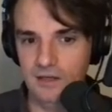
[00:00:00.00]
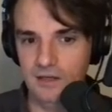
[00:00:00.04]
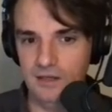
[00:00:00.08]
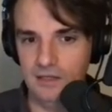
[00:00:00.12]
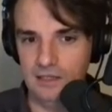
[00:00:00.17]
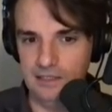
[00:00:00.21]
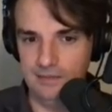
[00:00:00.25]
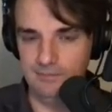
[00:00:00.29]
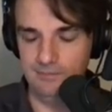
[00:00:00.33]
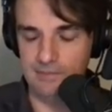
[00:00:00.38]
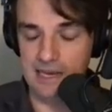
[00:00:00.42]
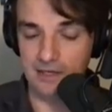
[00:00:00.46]

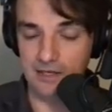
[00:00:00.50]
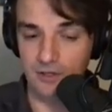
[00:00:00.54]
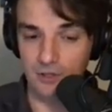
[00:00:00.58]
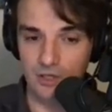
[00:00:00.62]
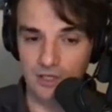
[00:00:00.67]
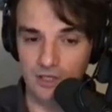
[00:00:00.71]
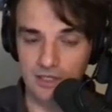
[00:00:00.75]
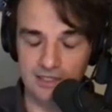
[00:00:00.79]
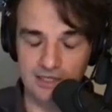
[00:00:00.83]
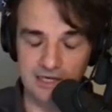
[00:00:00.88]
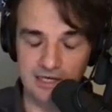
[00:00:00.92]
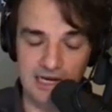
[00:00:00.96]
in
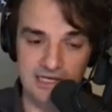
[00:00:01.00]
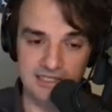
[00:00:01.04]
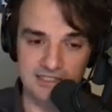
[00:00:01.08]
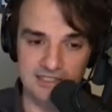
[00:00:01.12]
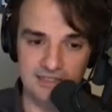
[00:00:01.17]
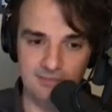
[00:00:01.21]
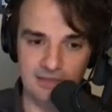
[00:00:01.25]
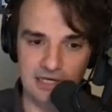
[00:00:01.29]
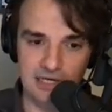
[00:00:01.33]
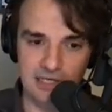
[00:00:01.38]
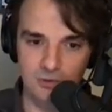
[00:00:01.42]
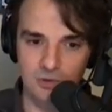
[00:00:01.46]
Micronaut, in Grails,
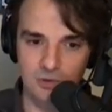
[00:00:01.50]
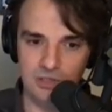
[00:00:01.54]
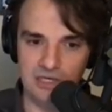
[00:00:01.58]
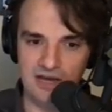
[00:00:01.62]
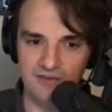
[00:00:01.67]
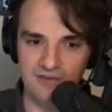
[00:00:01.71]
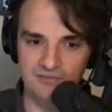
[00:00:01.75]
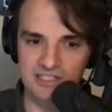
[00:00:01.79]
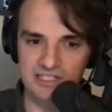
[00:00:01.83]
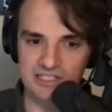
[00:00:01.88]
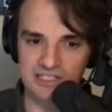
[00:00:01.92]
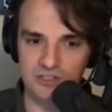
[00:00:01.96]
typically you will
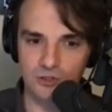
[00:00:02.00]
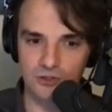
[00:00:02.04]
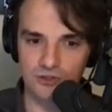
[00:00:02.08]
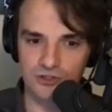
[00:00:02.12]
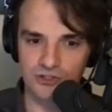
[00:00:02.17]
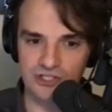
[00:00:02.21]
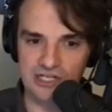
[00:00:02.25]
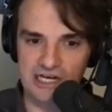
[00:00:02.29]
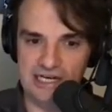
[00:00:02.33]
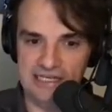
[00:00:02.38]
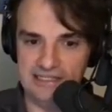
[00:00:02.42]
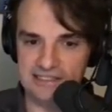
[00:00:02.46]
have these
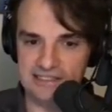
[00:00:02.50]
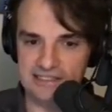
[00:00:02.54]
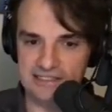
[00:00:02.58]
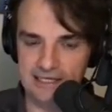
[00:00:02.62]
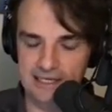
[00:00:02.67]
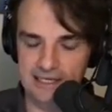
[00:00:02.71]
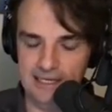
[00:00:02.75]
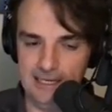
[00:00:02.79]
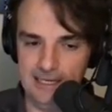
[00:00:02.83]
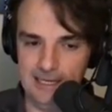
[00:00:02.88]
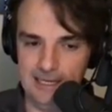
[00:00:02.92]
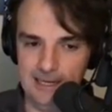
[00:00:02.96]
constraints
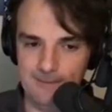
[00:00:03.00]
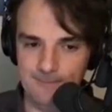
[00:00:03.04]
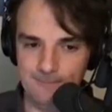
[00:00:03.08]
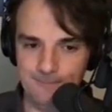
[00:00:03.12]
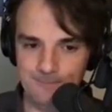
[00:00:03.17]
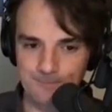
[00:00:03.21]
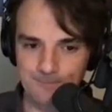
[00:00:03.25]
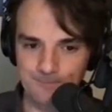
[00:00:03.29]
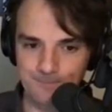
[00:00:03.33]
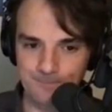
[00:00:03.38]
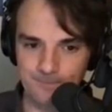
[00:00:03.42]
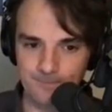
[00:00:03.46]

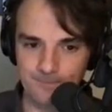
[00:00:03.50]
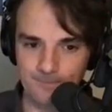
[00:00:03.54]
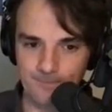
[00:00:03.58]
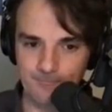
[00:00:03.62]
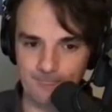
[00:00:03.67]
um,